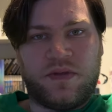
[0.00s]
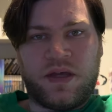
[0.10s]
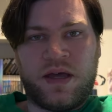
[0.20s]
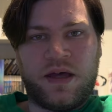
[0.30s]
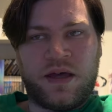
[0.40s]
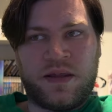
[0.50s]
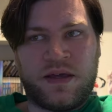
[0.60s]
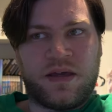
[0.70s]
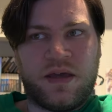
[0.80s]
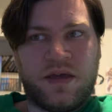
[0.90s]
Uh, I
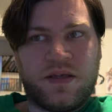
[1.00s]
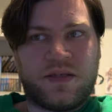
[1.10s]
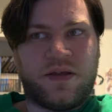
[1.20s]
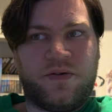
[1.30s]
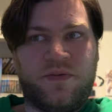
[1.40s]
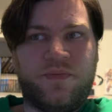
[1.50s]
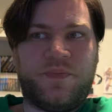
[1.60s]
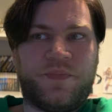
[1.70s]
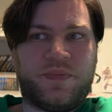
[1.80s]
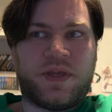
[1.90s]
think so.
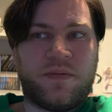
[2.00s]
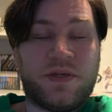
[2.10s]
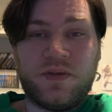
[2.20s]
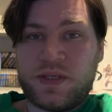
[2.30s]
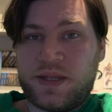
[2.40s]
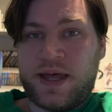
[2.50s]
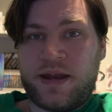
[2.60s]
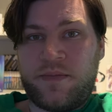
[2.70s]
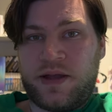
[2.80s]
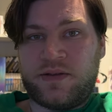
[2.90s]
I'm used to that
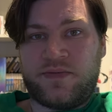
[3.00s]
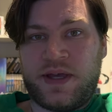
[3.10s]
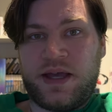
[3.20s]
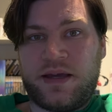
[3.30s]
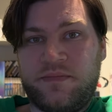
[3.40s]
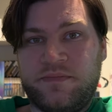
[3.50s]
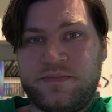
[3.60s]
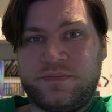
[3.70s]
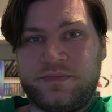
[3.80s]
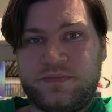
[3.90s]
amount of time
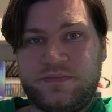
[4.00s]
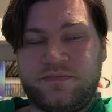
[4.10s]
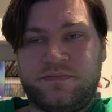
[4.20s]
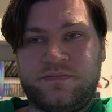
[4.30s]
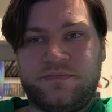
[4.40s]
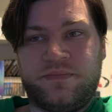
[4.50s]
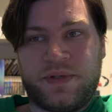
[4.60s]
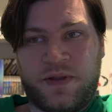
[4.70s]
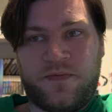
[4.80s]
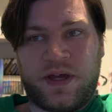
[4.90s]

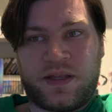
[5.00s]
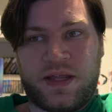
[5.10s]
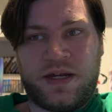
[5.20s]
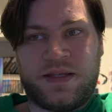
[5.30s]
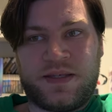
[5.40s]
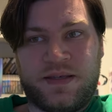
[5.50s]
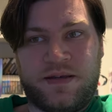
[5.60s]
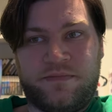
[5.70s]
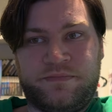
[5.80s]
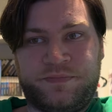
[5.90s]
but the fact that it's
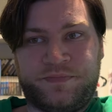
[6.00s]
um